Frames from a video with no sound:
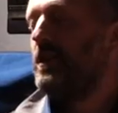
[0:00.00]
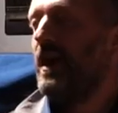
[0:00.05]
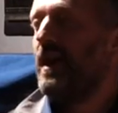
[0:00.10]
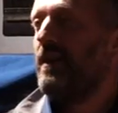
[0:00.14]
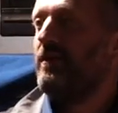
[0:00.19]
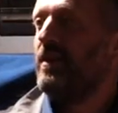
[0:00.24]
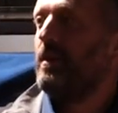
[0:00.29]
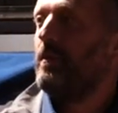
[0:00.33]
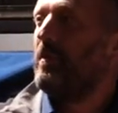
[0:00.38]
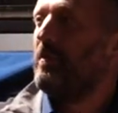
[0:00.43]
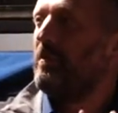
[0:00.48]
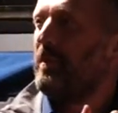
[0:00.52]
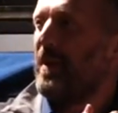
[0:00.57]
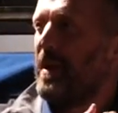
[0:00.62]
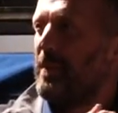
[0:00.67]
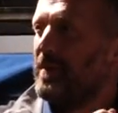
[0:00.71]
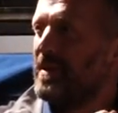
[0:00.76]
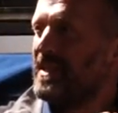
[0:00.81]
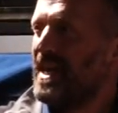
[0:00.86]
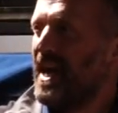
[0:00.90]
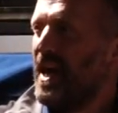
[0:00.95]
you have a
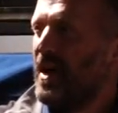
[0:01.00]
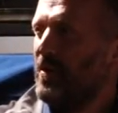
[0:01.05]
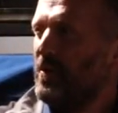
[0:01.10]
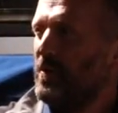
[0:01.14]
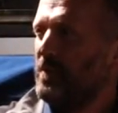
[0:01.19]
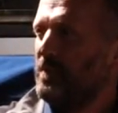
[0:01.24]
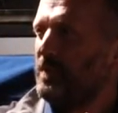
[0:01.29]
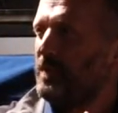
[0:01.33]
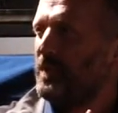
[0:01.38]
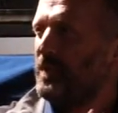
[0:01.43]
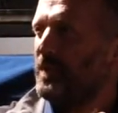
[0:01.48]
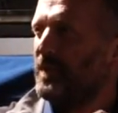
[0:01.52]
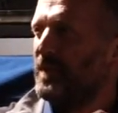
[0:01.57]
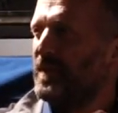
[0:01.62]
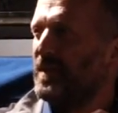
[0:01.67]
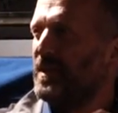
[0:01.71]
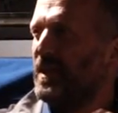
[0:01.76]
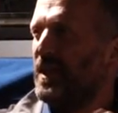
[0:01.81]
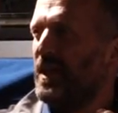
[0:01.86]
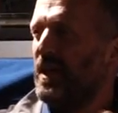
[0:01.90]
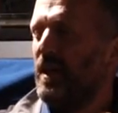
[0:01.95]
paper towel?
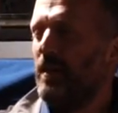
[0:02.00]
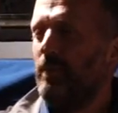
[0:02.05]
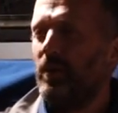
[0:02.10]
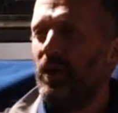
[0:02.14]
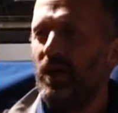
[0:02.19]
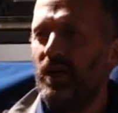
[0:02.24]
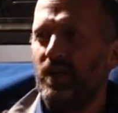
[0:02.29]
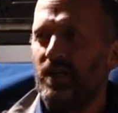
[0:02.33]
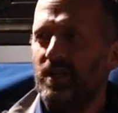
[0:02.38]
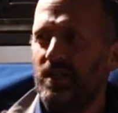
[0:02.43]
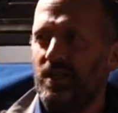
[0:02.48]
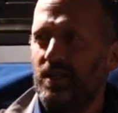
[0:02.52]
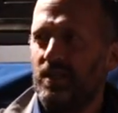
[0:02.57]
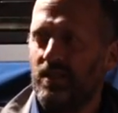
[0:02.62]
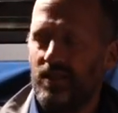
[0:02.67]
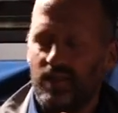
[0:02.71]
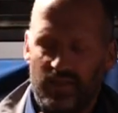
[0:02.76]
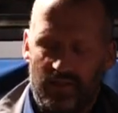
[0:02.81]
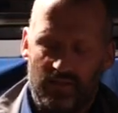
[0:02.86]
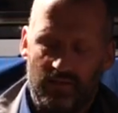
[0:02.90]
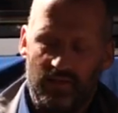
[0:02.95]
Because
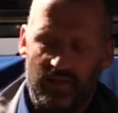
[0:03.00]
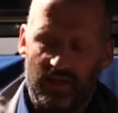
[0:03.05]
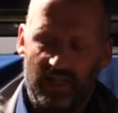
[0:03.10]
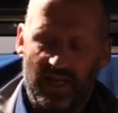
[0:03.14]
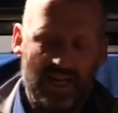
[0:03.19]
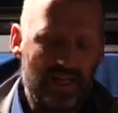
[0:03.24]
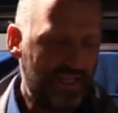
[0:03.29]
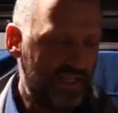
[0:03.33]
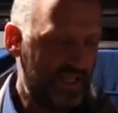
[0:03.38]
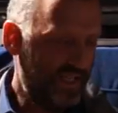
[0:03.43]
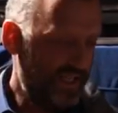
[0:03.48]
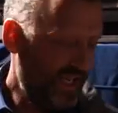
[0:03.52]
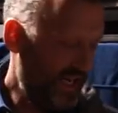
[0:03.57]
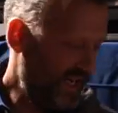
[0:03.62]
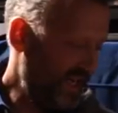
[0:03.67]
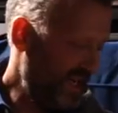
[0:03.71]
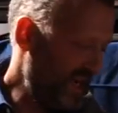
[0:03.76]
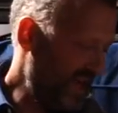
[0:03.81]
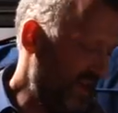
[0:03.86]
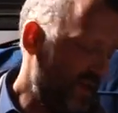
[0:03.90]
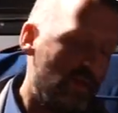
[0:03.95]
that's
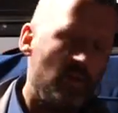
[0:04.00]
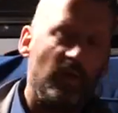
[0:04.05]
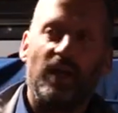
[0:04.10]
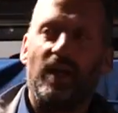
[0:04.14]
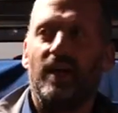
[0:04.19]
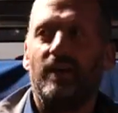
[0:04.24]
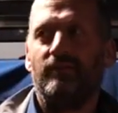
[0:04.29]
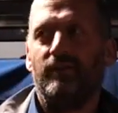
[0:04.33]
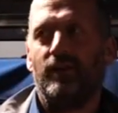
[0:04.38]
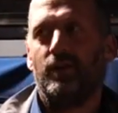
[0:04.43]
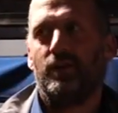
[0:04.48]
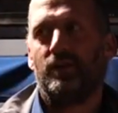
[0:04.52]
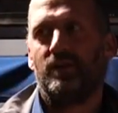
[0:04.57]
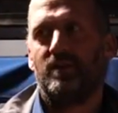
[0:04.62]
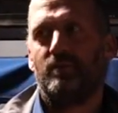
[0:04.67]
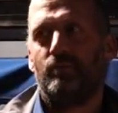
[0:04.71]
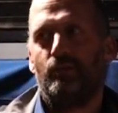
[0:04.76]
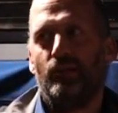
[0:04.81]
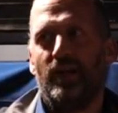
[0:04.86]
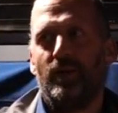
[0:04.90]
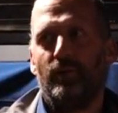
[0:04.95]
yet another thing I
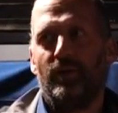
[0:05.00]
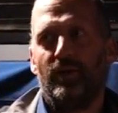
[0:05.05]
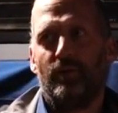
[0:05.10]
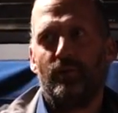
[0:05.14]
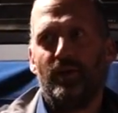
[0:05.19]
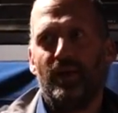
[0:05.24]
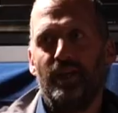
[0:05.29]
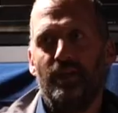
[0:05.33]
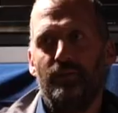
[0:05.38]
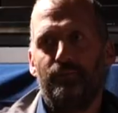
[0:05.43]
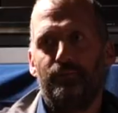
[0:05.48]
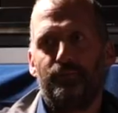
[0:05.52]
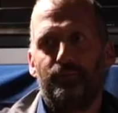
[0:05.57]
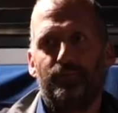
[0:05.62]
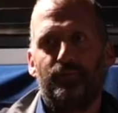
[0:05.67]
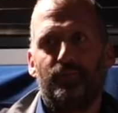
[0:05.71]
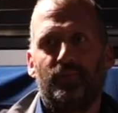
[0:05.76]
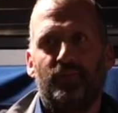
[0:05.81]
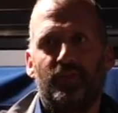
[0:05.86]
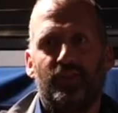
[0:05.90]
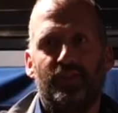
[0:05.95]
forgot to bring with me.
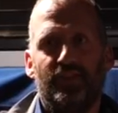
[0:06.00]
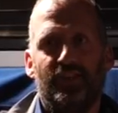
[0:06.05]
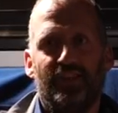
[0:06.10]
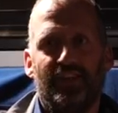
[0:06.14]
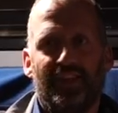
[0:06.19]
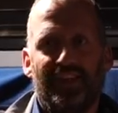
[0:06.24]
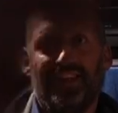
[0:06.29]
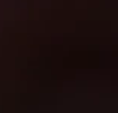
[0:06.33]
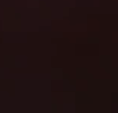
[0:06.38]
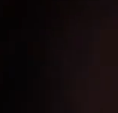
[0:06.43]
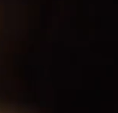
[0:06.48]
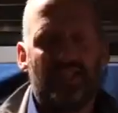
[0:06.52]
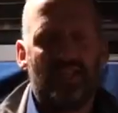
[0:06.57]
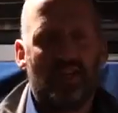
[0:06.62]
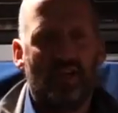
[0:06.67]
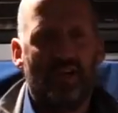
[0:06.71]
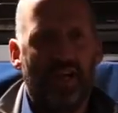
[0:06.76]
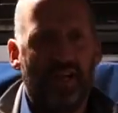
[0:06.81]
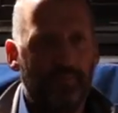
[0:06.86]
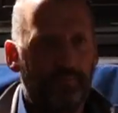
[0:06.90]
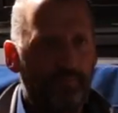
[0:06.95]

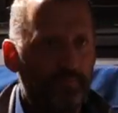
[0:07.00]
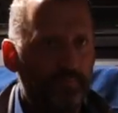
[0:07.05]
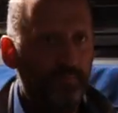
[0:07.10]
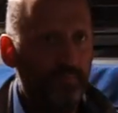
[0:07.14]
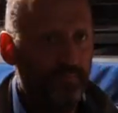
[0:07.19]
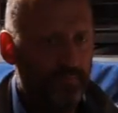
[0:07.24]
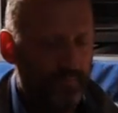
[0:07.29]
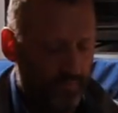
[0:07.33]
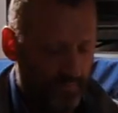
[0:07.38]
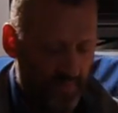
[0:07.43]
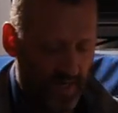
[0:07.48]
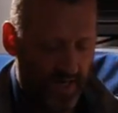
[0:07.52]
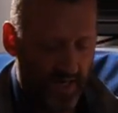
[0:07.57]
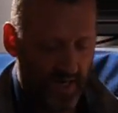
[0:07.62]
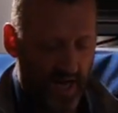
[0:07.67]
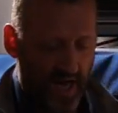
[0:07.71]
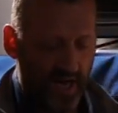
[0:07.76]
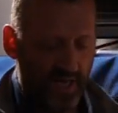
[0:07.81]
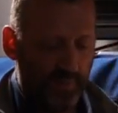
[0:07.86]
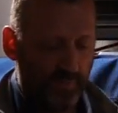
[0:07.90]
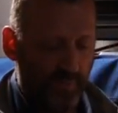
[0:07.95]
Sorry.
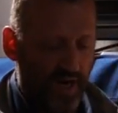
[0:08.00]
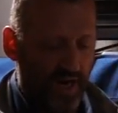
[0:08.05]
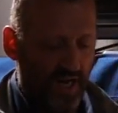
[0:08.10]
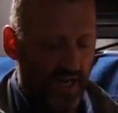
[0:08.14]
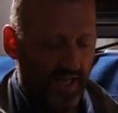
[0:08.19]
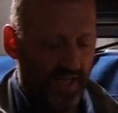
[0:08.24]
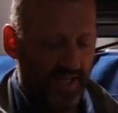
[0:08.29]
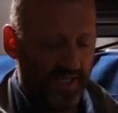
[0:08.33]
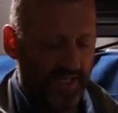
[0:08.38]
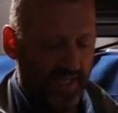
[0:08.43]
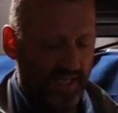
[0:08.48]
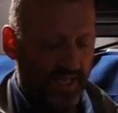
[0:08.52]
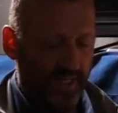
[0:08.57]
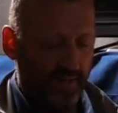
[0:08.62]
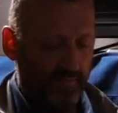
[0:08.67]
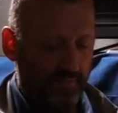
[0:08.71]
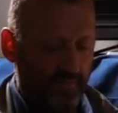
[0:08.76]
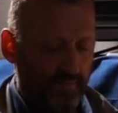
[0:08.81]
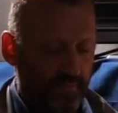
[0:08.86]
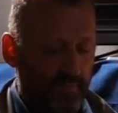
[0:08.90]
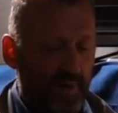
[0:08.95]
It's partly because I
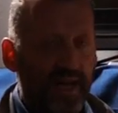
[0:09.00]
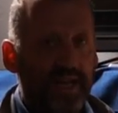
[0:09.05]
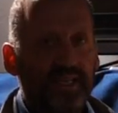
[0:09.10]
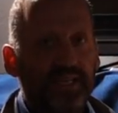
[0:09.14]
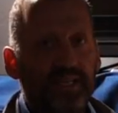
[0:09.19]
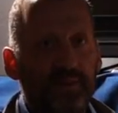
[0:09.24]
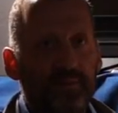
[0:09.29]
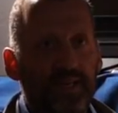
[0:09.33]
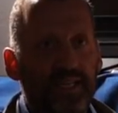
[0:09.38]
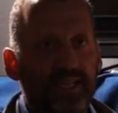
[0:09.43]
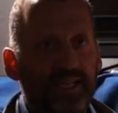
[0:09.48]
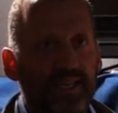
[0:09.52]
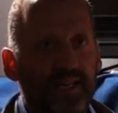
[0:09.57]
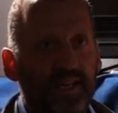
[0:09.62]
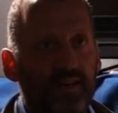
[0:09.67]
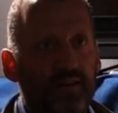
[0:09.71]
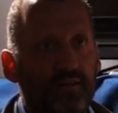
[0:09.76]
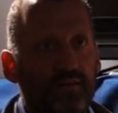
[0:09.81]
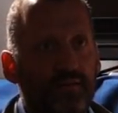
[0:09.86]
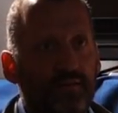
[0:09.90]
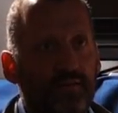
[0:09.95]
keep painting
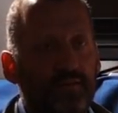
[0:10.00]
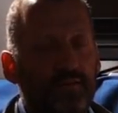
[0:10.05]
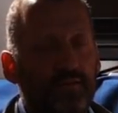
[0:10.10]
myself.